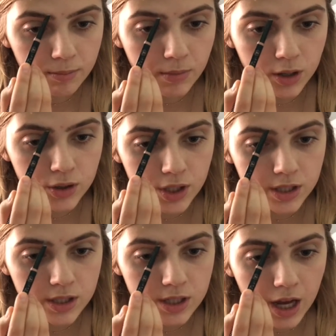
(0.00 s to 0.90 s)

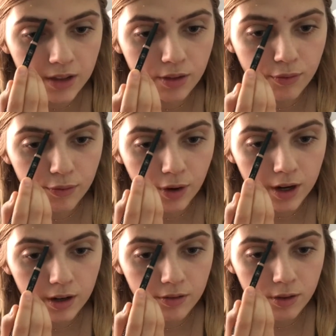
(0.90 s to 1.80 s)
motions at the
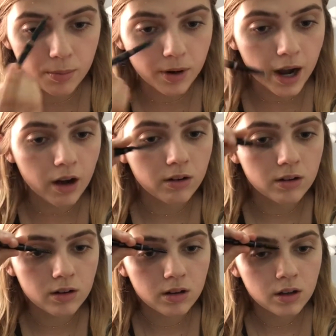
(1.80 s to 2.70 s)
front of the brow,
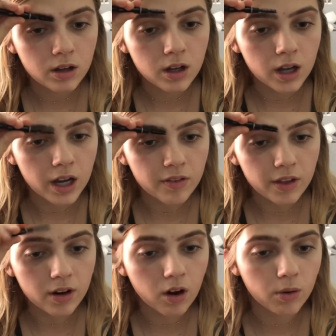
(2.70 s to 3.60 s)
and
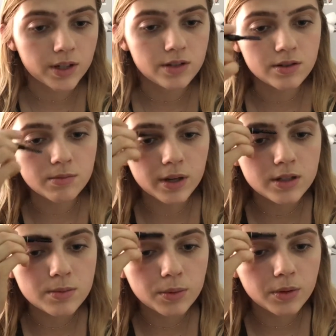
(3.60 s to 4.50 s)
then always using my
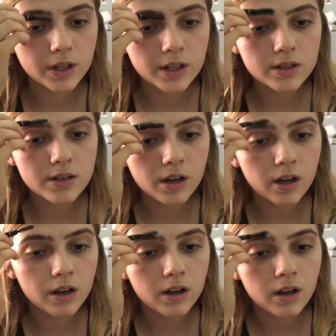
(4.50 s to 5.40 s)
spoolie
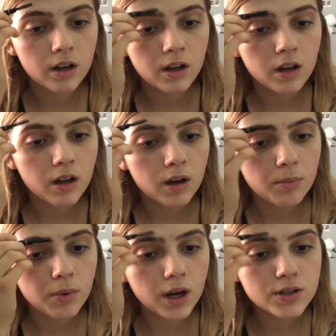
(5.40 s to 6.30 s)
to
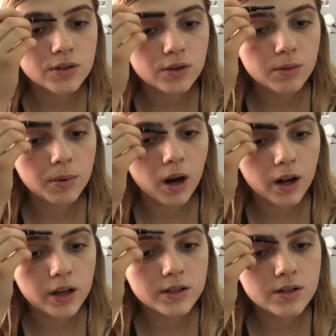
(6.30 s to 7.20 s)
brush through the
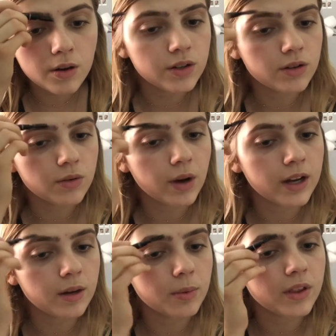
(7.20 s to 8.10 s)
product so you don't
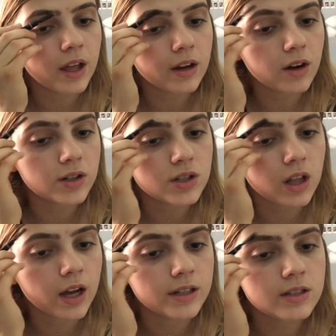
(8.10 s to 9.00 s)
end up with any harsh
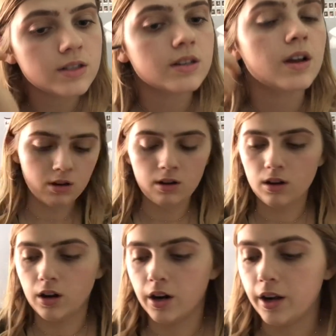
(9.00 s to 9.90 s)
lines.
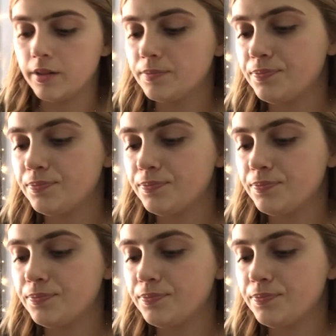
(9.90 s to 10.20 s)
Alright,